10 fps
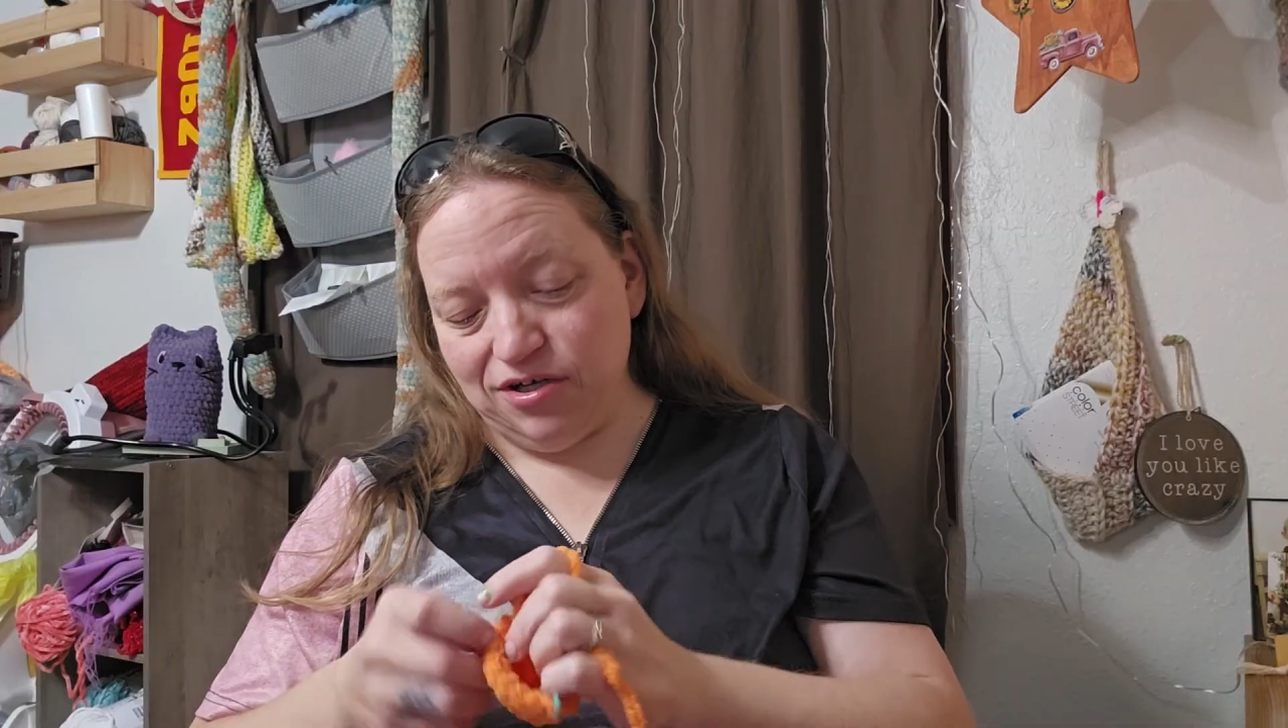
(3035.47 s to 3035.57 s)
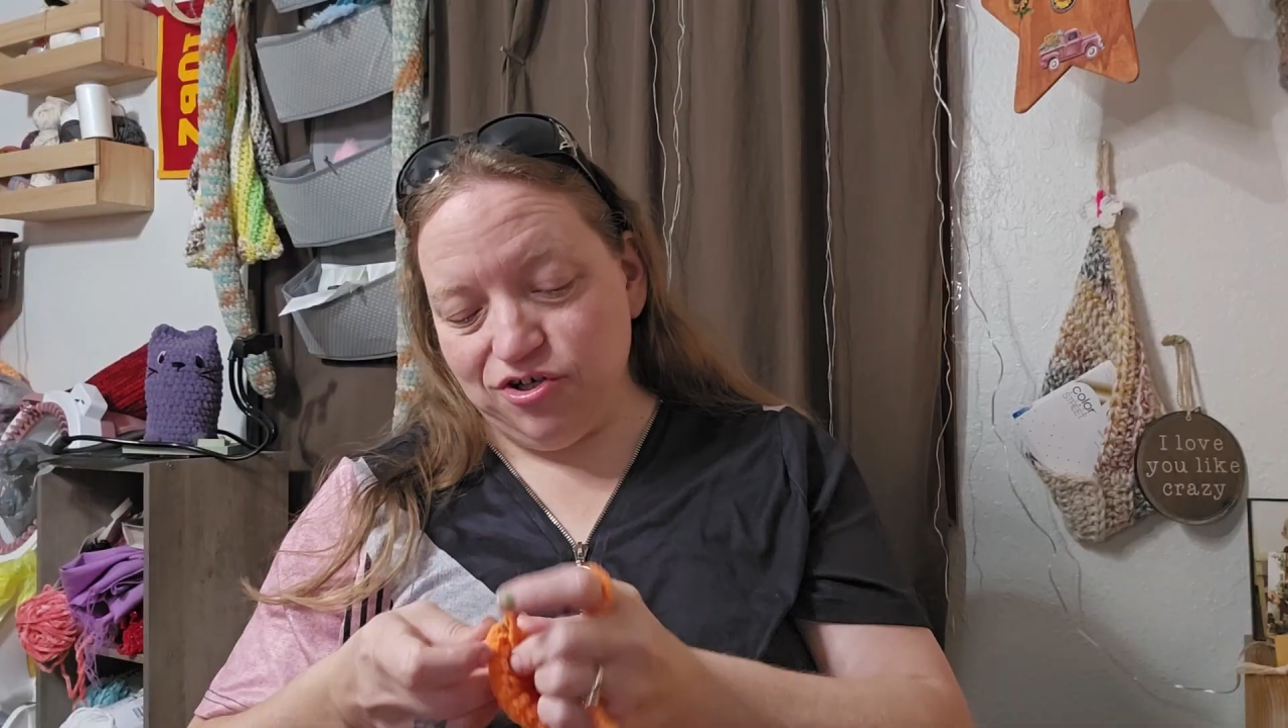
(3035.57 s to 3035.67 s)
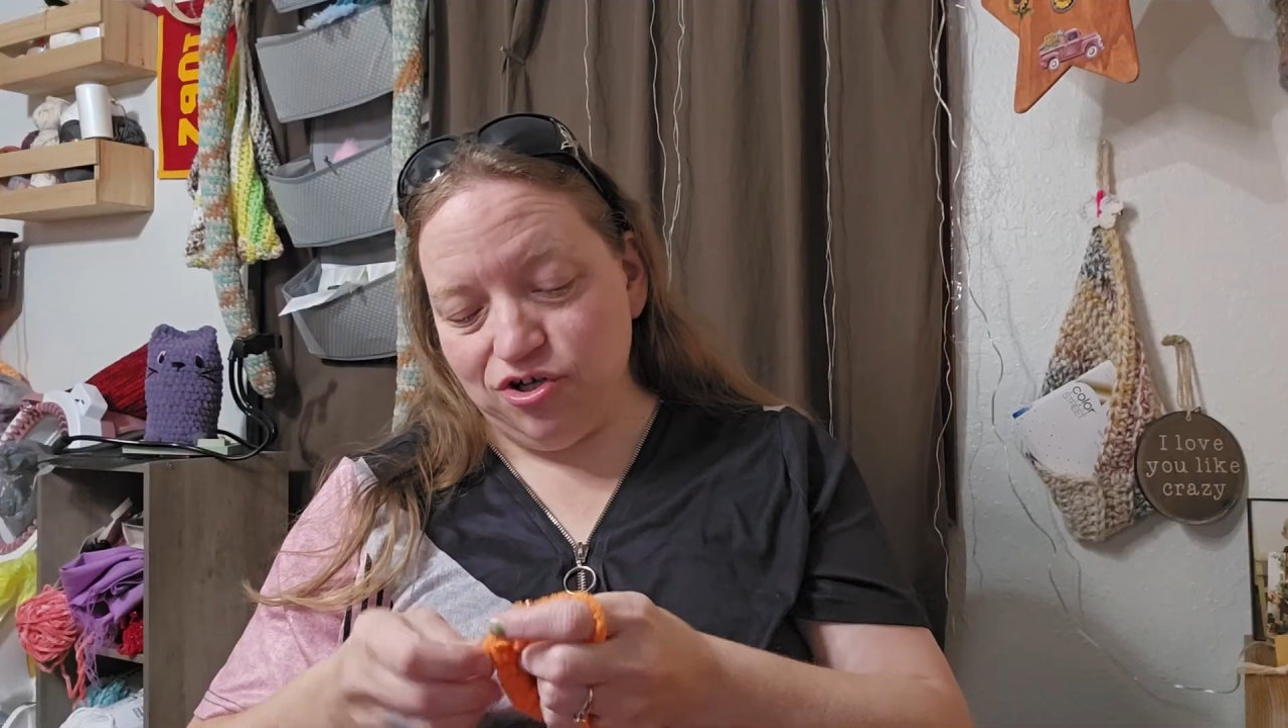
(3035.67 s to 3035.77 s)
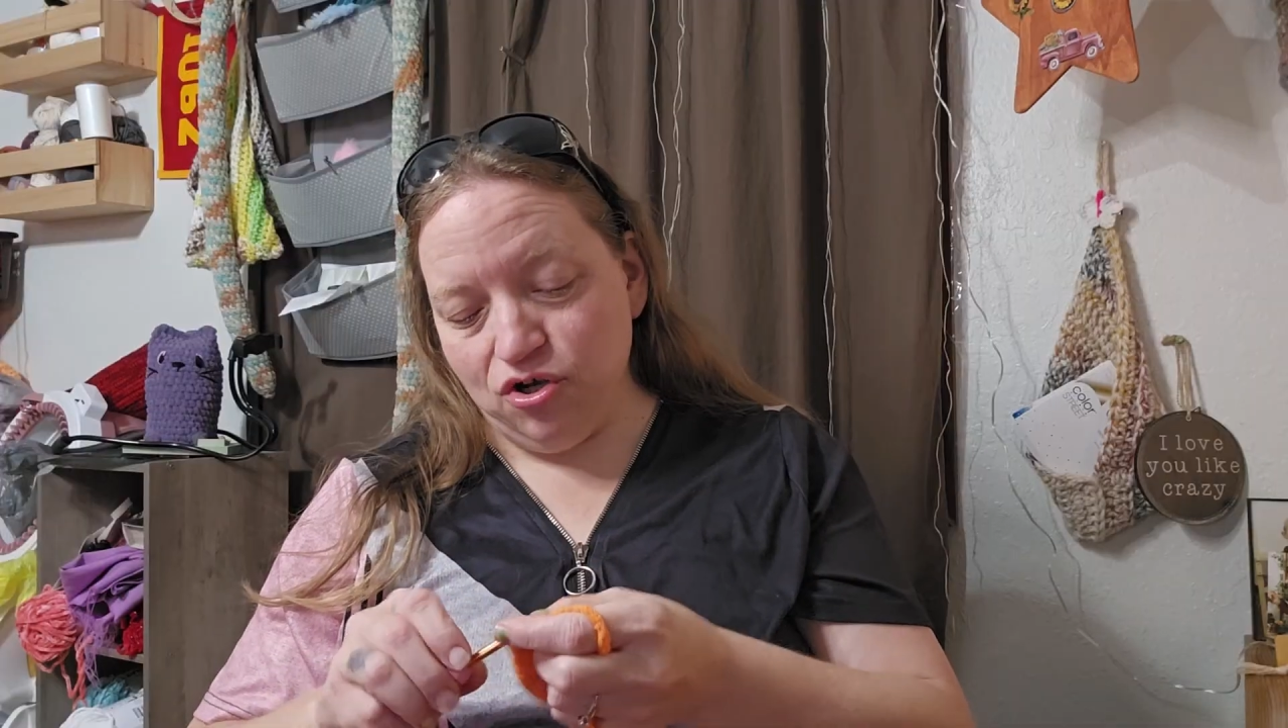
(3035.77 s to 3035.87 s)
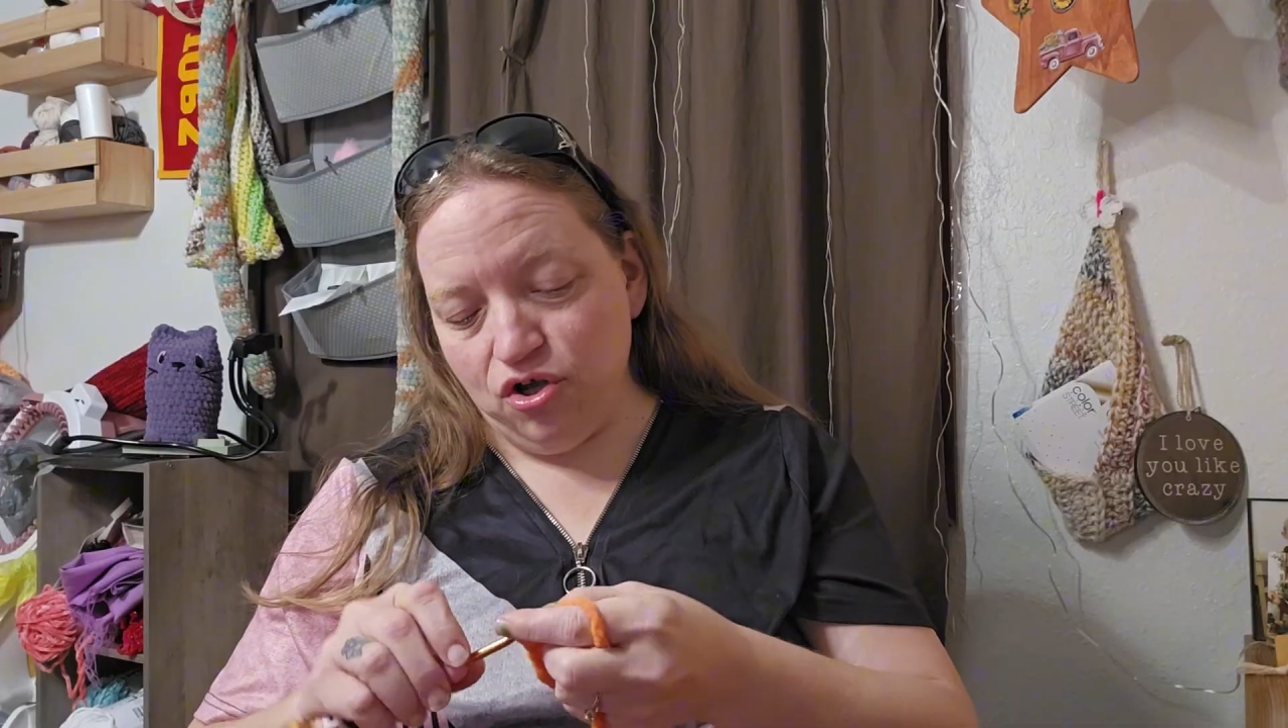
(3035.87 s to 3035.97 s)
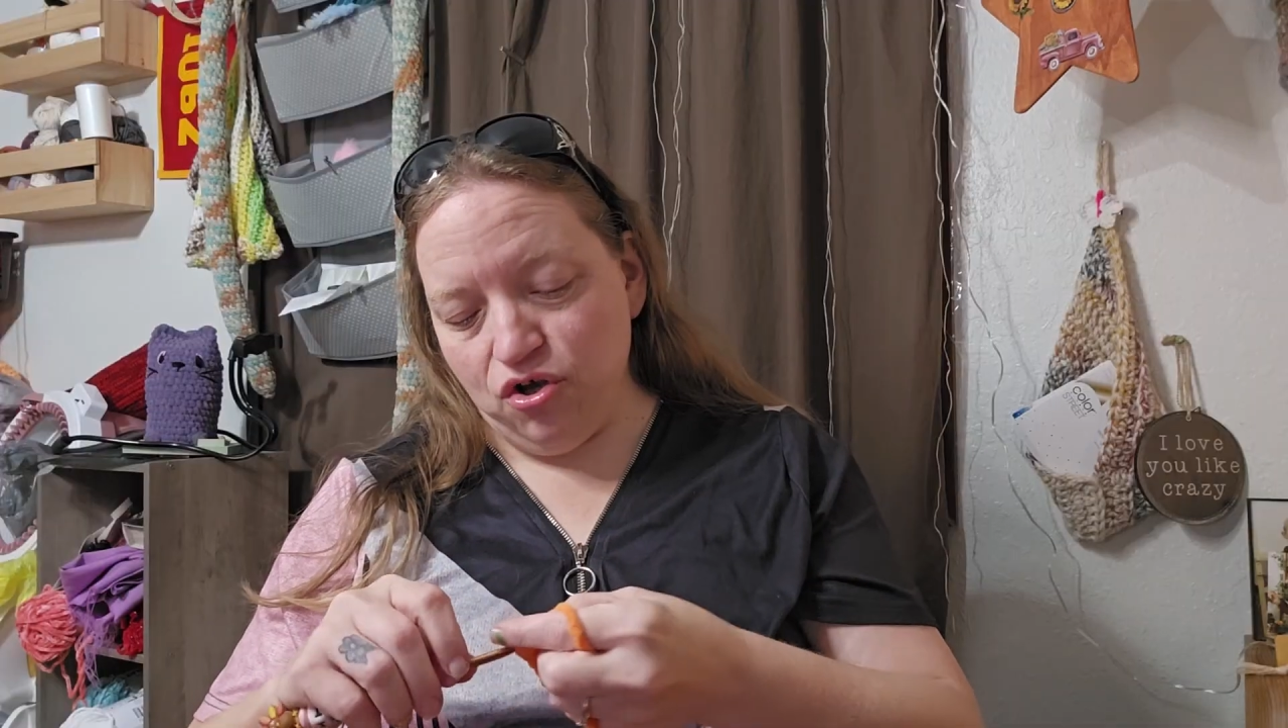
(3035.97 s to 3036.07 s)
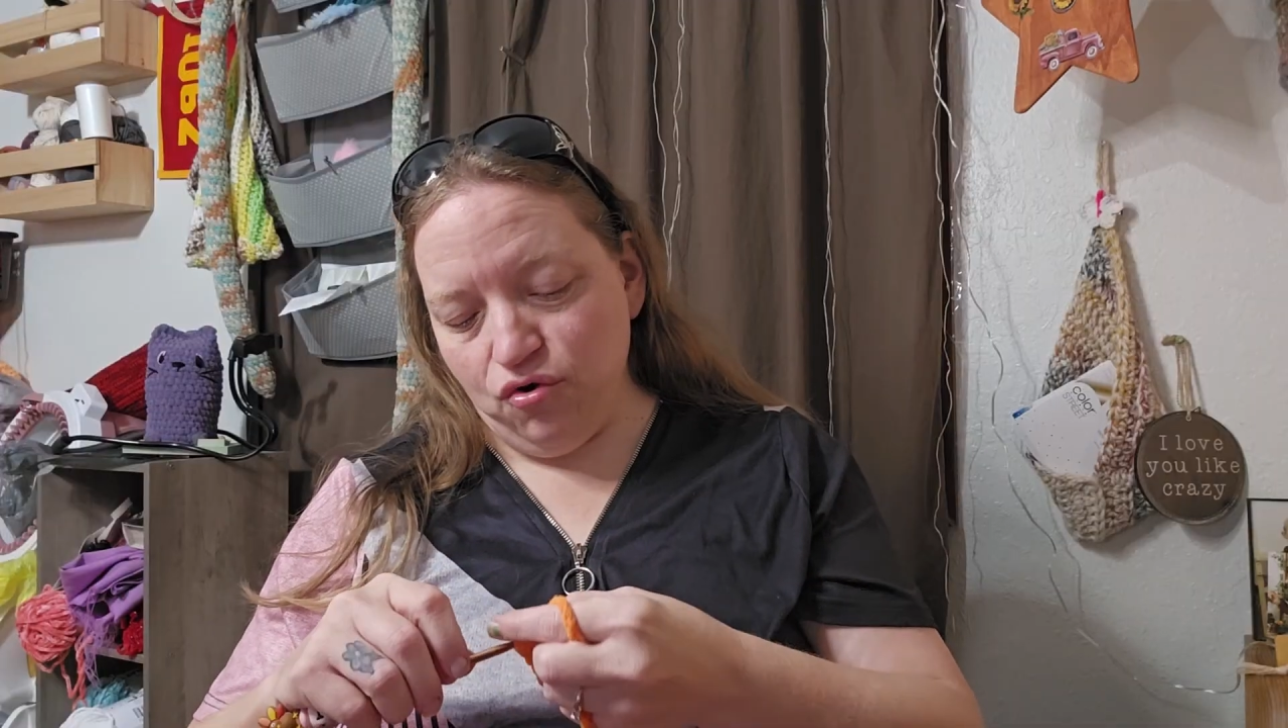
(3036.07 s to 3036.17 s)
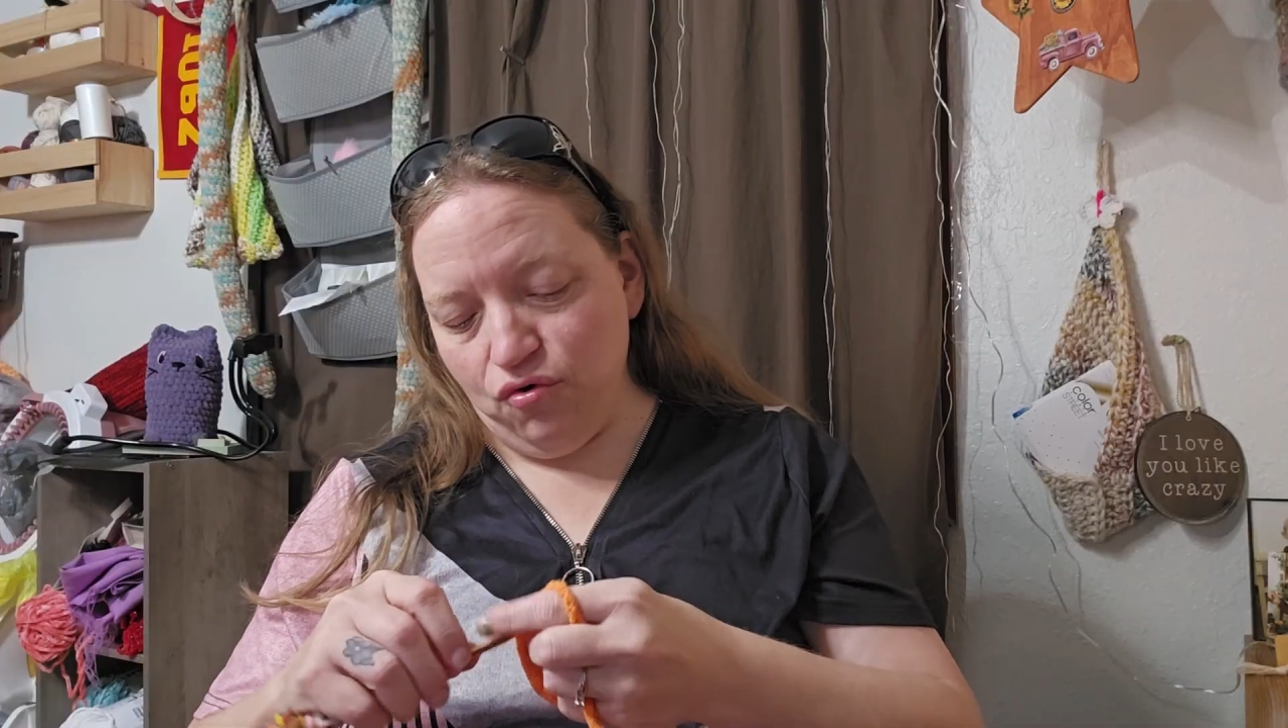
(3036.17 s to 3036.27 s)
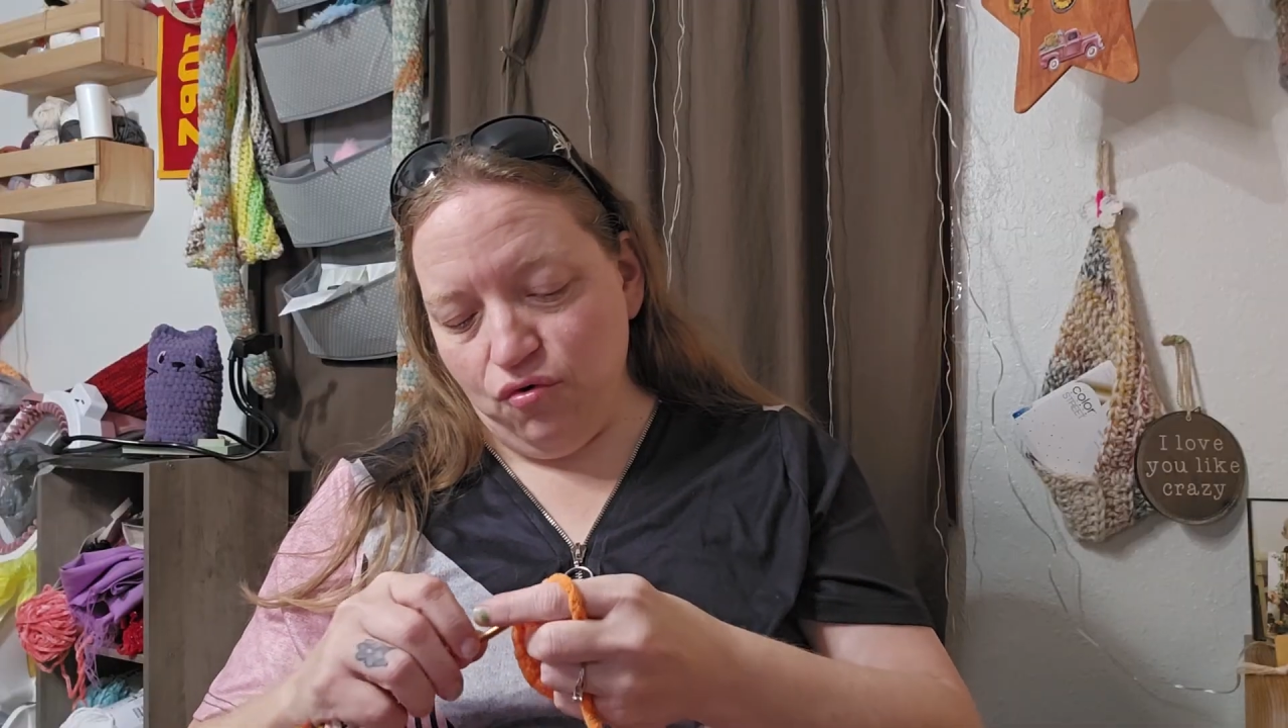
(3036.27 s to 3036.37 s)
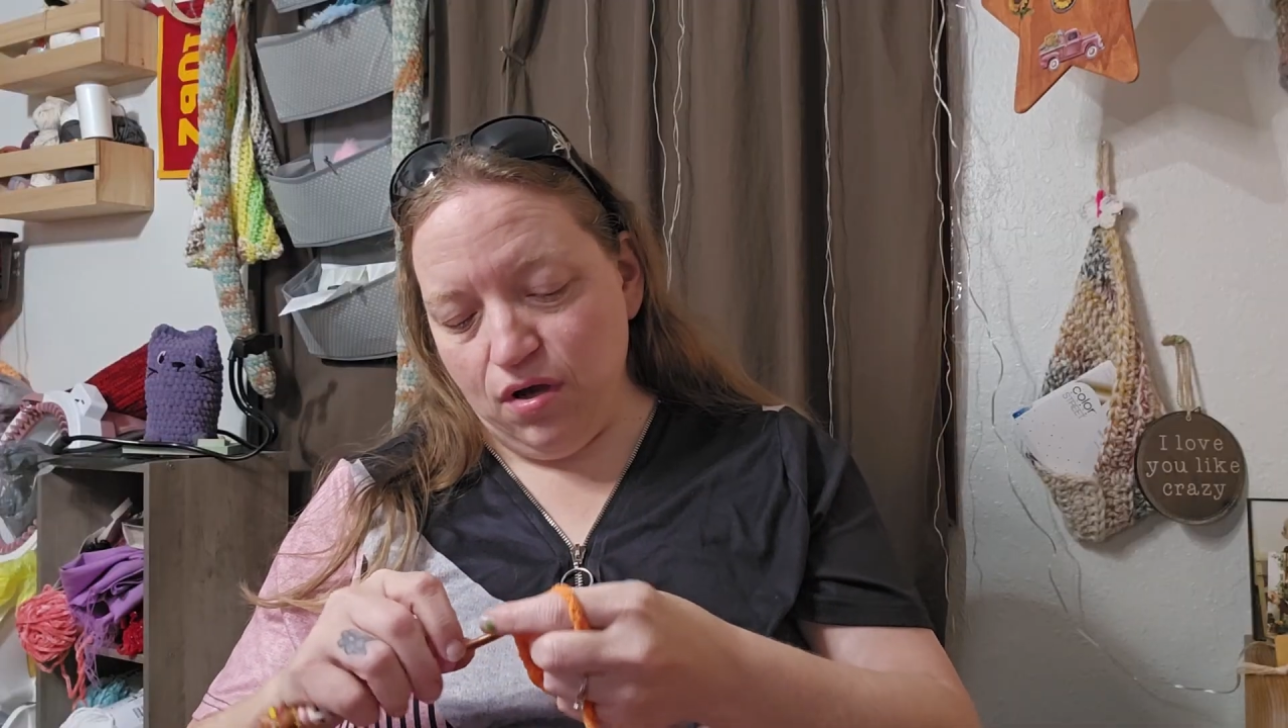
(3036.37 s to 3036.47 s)
show
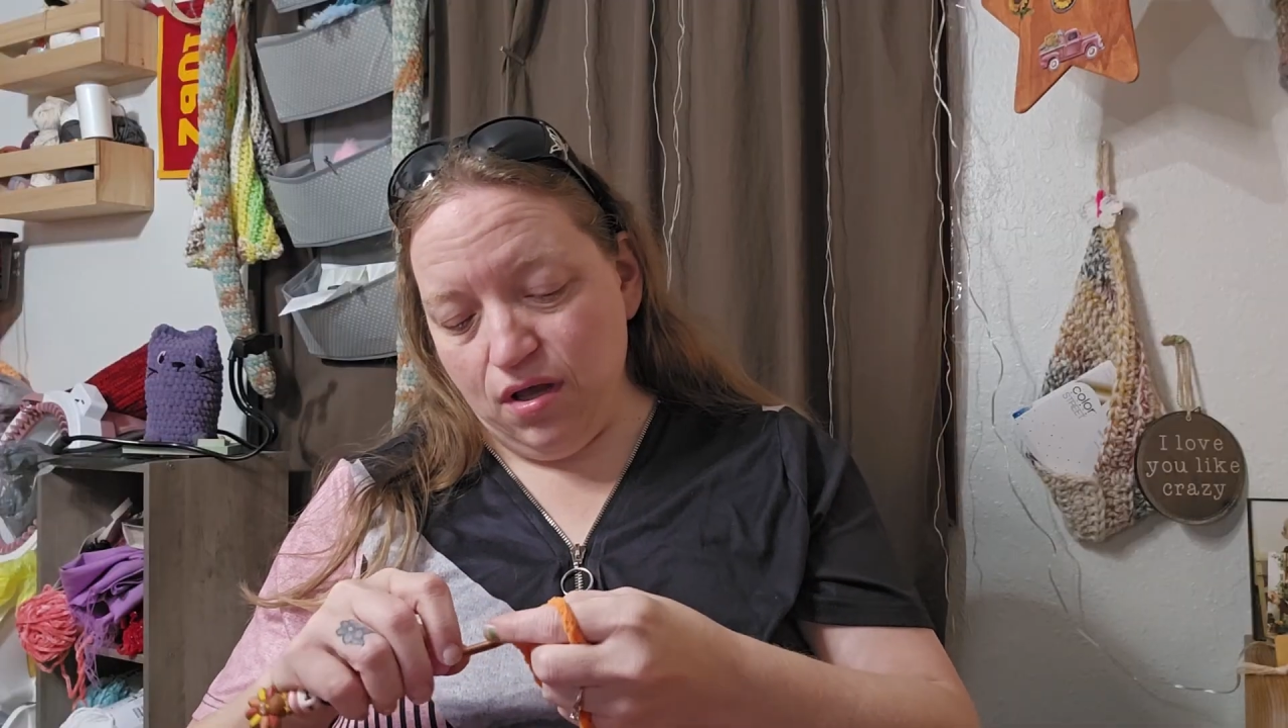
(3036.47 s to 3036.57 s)
you